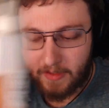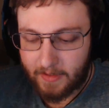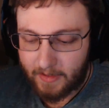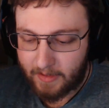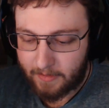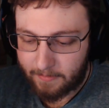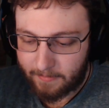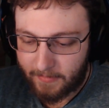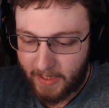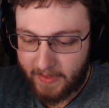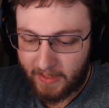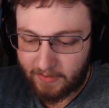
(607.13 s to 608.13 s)

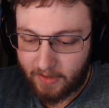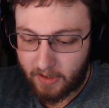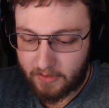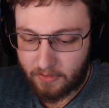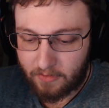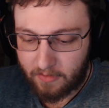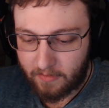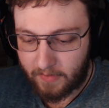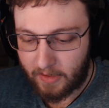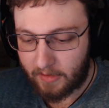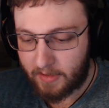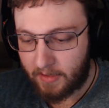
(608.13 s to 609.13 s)
And that's a custard,
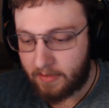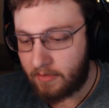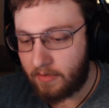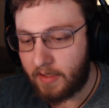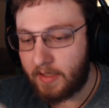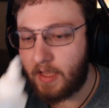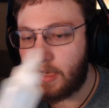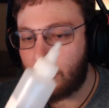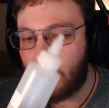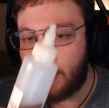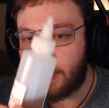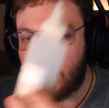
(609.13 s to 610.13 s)
vanilla custard, and then
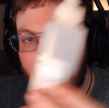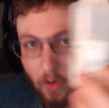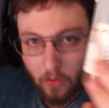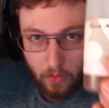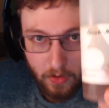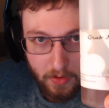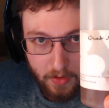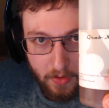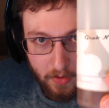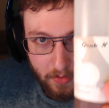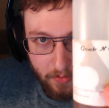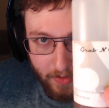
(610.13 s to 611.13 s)
grab and go
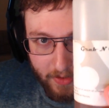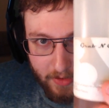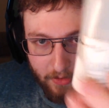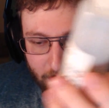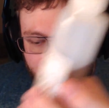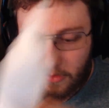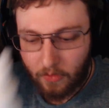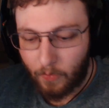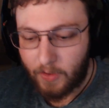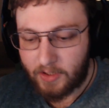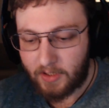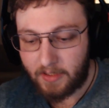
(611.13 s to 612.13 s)
right here,
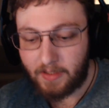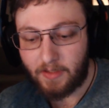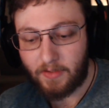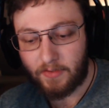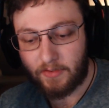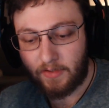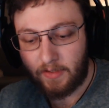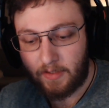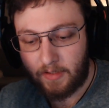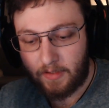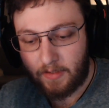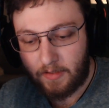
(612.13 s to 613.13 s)
which is
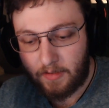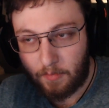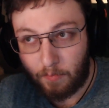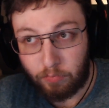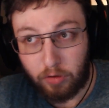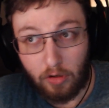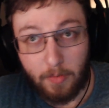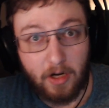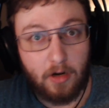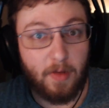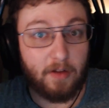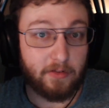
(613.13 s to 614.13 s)

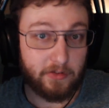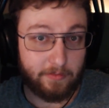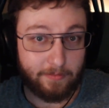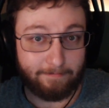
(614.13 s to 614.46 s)
blueberry muffin.